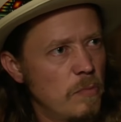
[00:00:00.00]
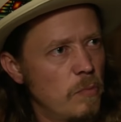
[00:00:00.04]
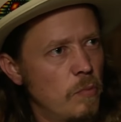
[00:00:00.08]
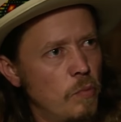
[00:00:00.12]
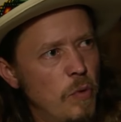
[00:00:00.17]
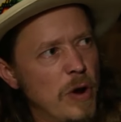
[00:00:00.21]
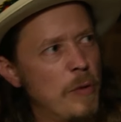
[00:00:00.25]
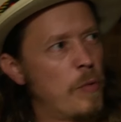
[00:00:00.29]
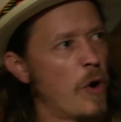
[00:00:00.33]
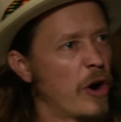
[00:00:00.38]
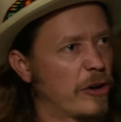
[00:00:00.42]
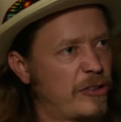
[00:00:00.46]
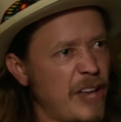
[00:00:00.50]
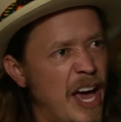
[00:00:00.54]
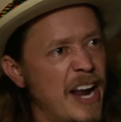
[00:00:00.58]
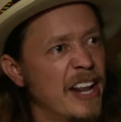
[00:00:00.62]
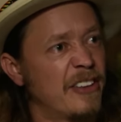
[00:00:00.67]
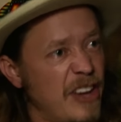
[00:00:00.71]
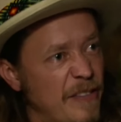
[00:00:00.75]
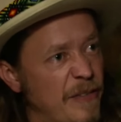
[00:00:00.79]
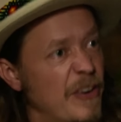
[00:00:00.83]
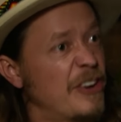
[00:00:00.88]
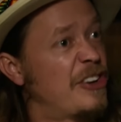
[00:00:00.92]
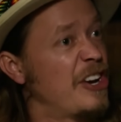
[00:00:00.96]
we worked out a
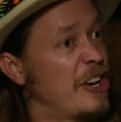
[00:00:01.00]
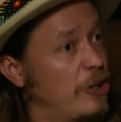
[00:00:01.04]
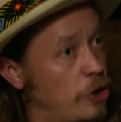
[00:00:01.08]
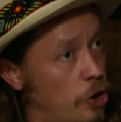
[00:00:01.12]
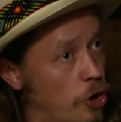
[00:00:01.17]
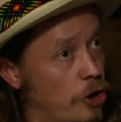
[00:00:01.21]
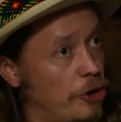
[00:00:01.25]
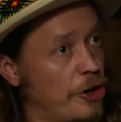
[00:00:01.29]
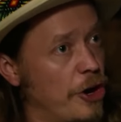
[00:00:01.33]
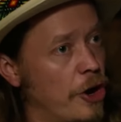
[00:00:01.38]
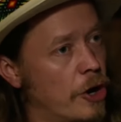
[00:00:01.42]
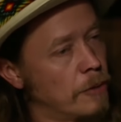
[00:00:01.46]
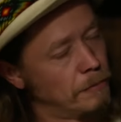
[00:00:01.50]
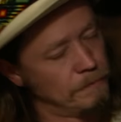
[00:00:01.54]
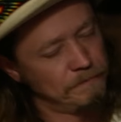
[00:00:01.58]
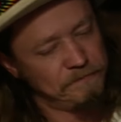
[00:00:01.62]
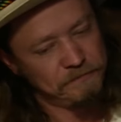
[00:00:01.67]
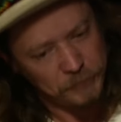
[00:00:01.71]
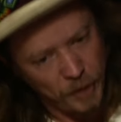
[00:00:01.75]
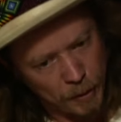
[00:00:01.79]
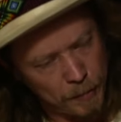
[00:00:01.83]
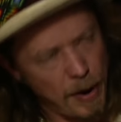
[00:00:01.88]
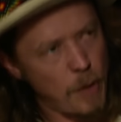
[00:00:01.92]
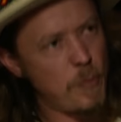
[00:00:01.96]
different deal earlier,
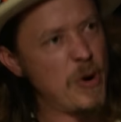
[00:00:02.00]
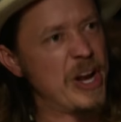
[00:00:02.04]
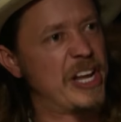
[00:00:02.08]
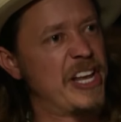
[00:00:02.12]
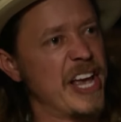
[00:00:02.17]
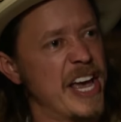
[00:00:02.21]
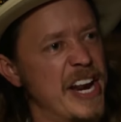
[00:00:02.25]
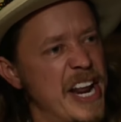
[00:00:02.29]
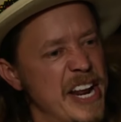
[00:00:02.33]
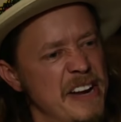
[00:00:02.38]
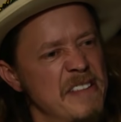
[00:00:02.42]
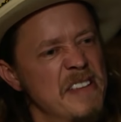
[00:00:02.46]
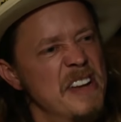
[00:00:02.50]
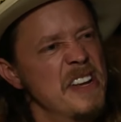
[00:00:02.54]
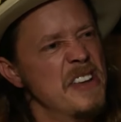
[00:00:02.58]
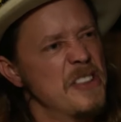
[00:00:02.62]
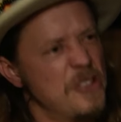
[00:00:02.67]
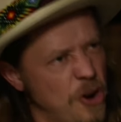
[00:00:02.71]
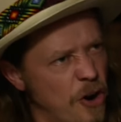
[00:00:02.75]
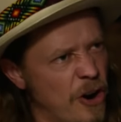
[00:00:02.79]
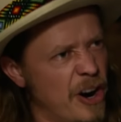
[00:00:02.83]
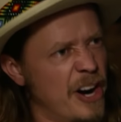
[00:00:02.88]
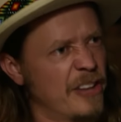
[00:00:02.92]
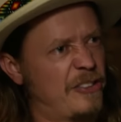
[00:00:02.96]
but we get it.
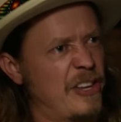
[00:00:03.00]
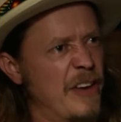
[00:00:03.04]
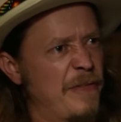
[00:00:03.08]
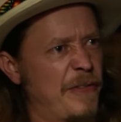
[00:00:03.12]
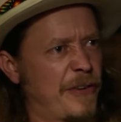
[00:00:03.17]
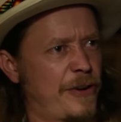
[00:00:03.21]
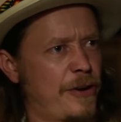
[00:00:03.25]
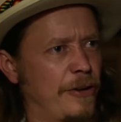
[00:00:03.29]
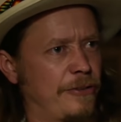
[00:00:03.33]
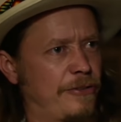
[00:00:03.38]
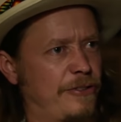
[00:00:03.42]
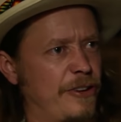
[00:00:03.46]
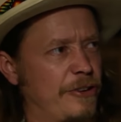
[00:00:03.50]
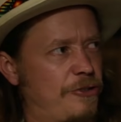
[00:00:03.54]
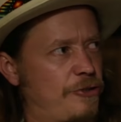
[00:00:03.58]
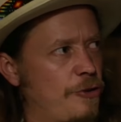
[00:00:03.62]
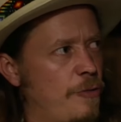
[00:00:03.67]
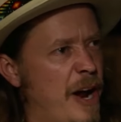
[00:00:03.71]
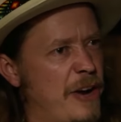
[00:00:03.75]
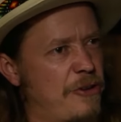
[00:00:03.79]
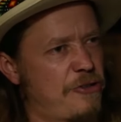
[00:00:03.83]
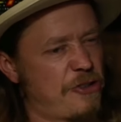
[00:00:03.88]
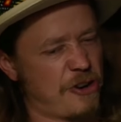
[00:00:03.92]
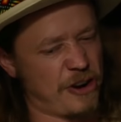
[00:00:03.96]
You're in a difficult
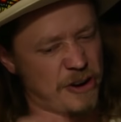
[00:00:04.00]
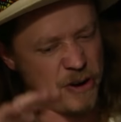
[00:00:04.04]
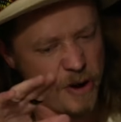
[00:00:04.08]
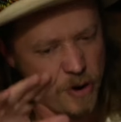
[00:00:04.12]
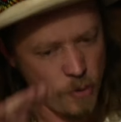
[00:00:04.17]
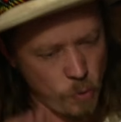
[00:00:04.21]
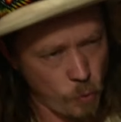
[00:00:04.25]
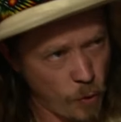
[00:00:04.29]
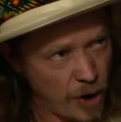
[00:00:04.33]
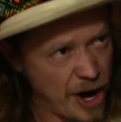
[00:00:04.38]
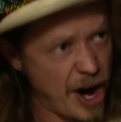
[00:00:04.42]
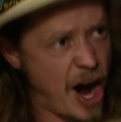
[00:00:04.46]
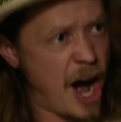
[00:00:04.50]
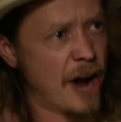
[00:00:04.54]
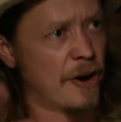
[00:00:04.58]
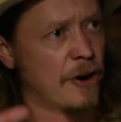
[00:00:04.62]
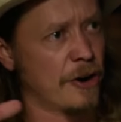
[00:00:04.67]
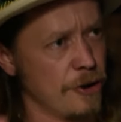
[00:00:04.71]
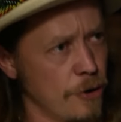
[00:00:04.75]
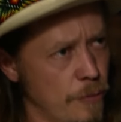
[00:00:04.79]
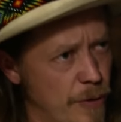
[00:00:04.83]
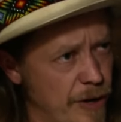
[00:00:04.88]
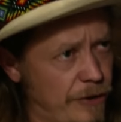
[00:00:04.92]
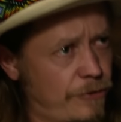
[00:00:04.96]
situation. We honor
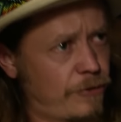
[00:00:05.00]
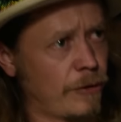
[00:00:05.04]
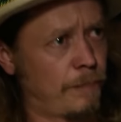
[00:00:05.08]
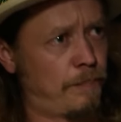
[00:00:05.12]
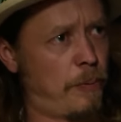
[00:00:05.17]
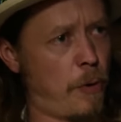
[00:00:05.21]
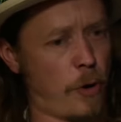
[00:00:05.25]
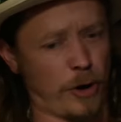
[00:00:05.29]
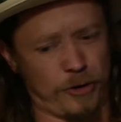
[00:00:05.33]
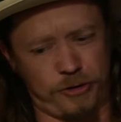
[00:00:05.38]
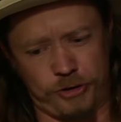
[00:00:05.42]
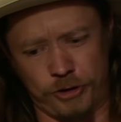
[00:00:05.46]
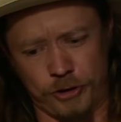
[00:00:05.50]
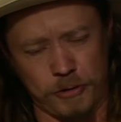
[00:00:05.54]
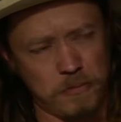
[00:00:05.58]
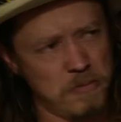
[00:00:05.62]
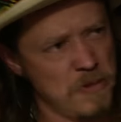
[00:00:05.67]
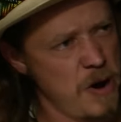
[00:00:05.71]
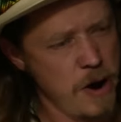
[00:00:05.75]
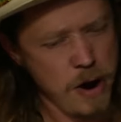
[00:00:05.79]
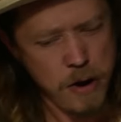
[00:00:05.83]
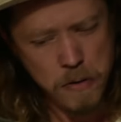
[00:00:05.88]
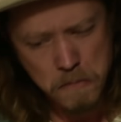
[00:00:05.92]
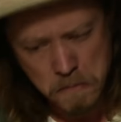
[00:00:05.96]
you, we support you.
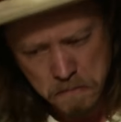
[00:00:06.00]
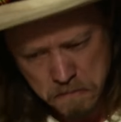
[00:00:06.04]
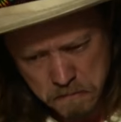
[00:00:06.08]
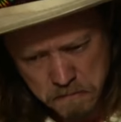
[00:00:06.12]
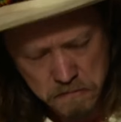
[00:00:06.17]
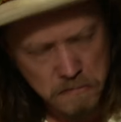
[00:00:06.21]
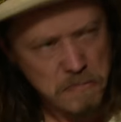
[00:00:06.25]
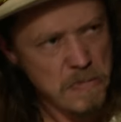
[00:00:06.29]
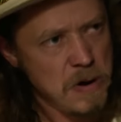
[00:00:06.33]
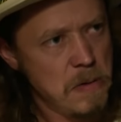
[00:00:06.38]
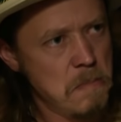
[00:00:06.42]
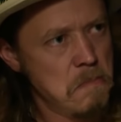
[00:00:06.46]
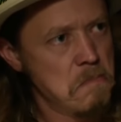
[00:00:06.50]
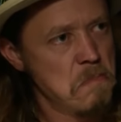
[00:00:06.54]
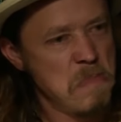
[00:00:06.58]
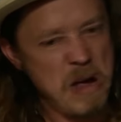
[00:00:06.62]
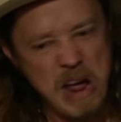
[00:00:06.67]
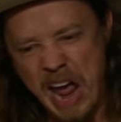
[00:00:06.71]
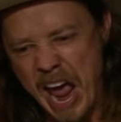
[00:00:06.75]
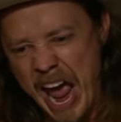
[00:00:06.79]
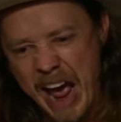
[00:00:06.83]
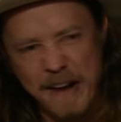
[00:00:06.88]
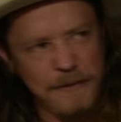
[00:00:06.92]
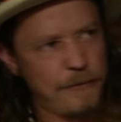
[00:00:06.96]

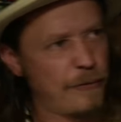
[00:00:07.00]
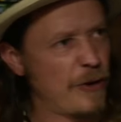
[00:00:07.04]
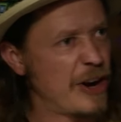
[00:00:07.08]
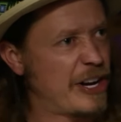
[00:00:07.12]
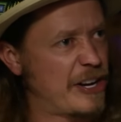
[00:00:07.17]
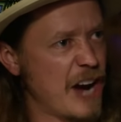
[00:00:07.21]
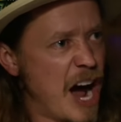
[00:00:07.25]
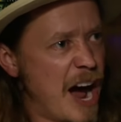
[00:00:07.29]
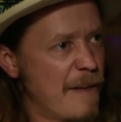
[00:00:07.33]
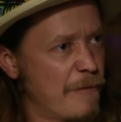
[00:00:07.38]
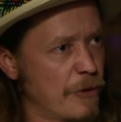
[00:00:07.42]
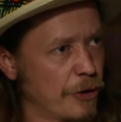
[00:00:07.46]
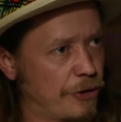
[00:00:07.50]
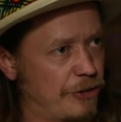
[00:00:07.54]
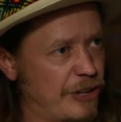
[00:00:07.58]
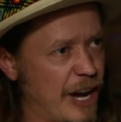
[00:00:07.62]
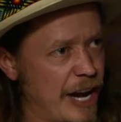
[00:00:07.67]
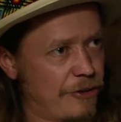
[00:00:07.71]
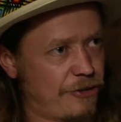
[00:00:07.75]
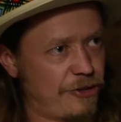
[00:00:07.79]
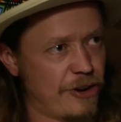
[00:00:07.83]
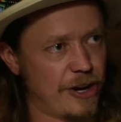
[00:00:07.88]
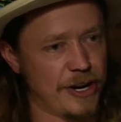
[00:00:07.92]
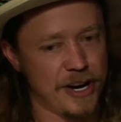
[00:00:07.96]
Every
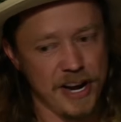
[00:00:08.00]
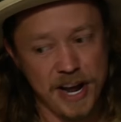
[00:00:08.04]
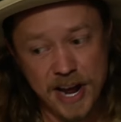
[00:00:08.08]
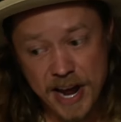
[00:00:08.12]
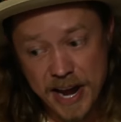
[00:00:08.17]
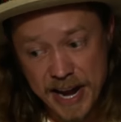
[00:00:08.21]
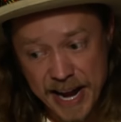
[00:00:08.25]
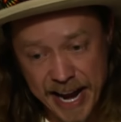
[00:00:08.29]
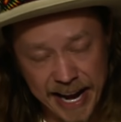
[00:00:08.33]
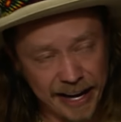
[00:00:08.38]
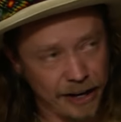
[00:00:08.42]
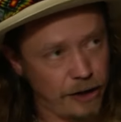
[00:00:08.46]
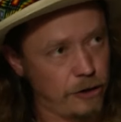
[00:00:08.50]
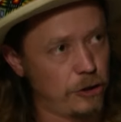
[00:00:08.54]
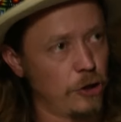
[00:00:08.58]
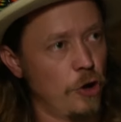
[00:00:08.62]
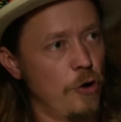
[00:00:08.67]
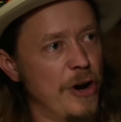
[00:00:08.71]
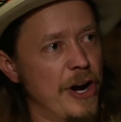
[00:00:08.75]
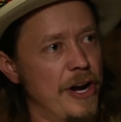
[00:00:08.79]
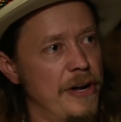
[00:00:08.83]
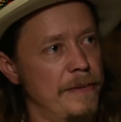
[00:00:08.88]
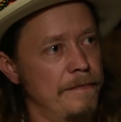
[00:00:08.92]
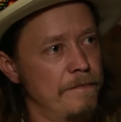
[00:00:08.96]
conversation
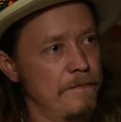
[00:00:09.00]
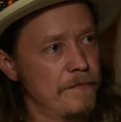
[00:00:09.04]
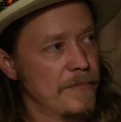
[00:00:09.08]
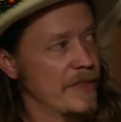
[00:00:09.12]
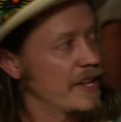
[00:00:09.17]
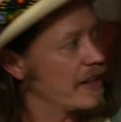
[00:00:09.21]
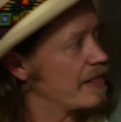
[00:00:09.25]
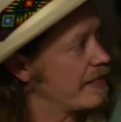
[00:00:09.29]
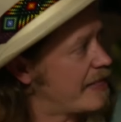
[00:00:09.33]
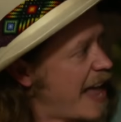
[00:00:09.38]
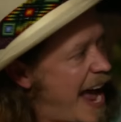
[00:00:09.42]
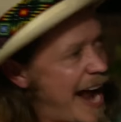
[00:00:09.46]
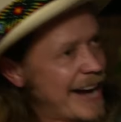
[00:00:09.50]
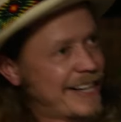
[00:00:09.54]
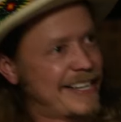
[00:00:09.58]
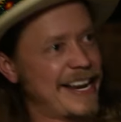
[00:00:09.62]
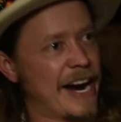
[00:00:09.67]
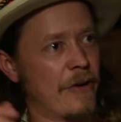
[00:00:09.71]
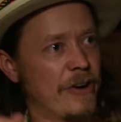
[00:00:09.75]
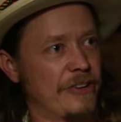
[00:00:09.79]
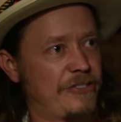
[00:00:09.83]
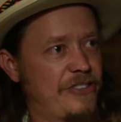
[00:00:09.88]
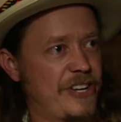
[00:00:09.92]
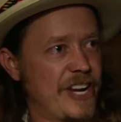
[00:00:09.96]
included that
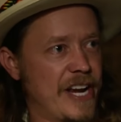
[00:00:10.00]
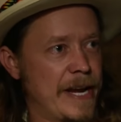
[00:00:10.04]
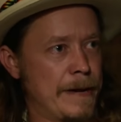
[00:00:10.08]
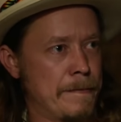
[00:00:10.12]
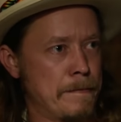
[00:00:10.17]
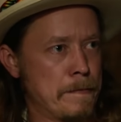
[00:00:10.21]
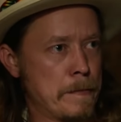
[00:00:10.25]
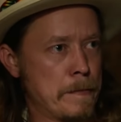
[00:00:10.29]
guarantee.